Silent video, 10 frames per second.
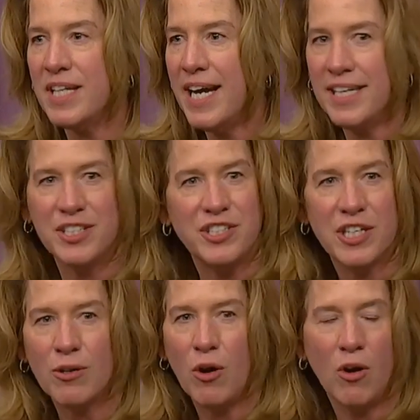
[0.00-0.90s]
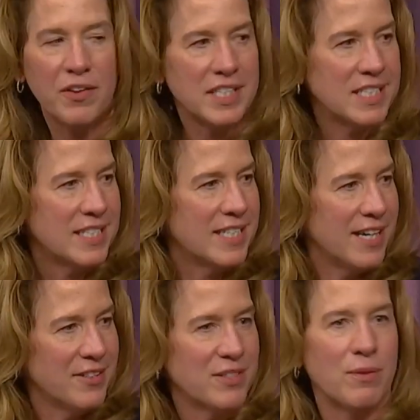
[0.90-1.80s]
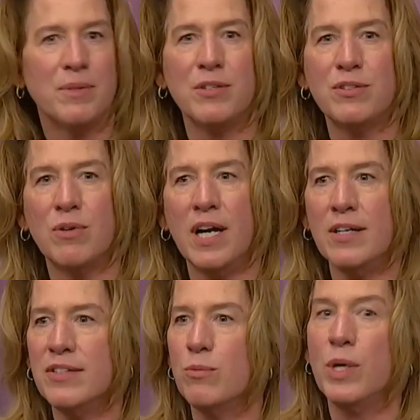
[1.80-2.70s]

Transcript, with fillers: that and share all the details from those trials,